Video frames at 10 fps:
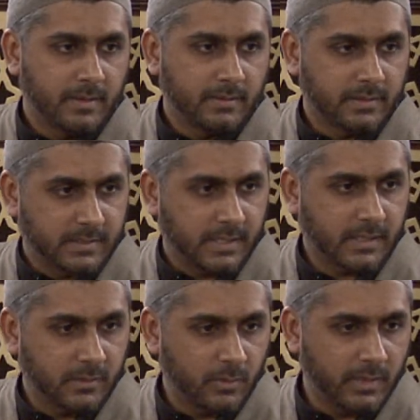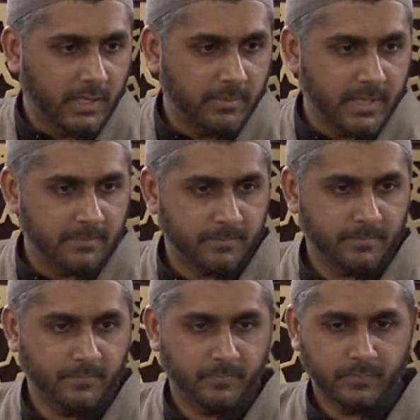The second holy
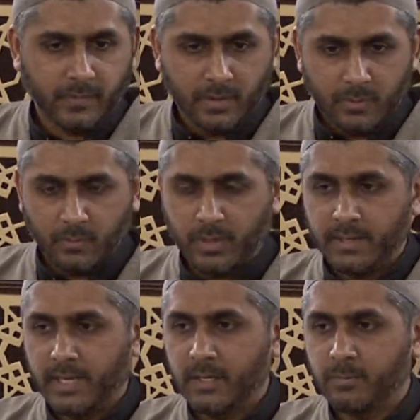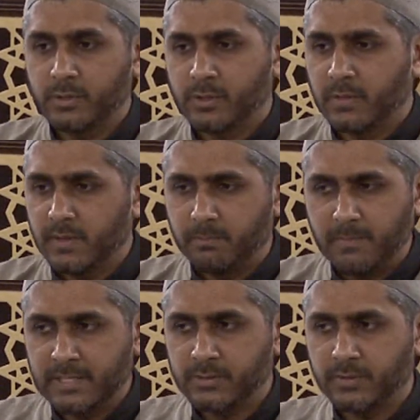Imam one day had put on the
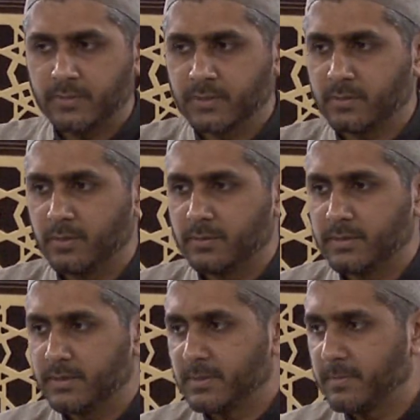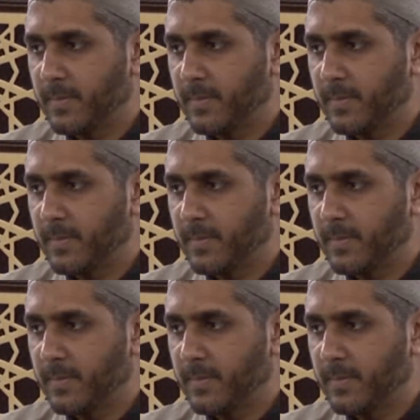best of his clothes